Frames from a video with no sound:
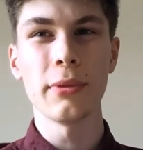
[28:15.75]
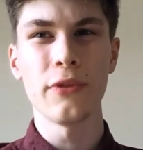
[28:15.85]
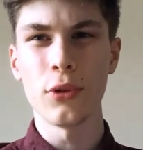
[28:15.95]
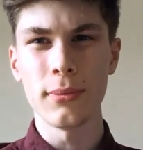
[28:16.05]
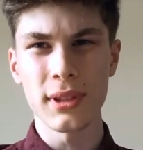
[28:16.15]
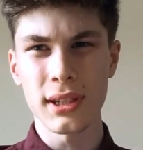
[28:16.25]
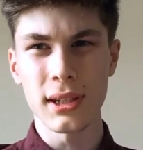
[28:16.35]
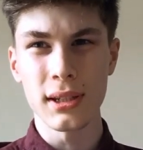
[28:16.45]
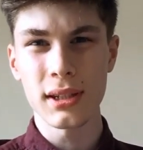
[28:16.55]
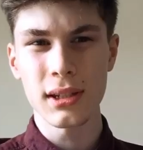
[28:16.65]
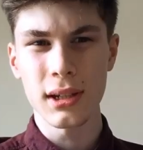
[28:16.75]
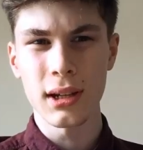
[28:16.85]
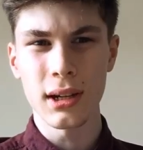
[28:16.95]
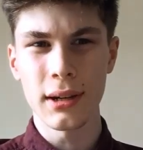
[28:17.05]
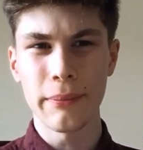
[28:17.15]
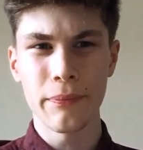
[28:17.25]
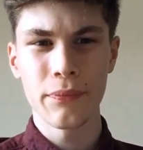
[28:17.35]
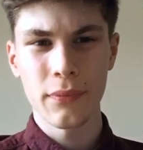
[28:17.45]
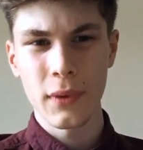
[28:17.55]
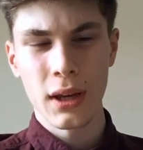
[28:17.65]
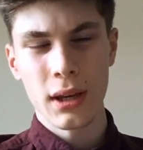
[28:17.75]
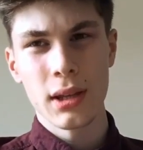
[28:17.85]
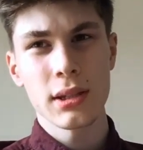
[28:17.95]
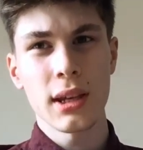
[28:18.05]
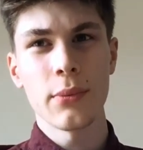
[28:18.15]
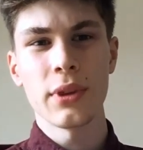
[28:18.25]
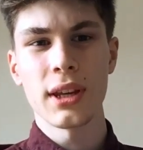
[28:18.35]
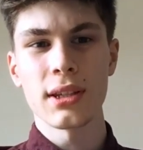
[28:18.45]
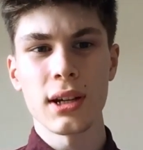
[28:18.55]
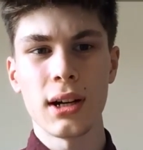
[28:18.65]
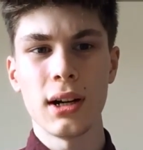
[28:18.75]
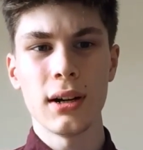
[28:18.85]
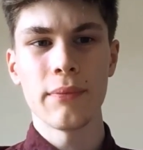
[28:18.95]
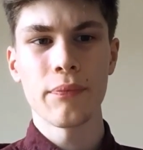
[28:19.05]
performances singing with a guitar.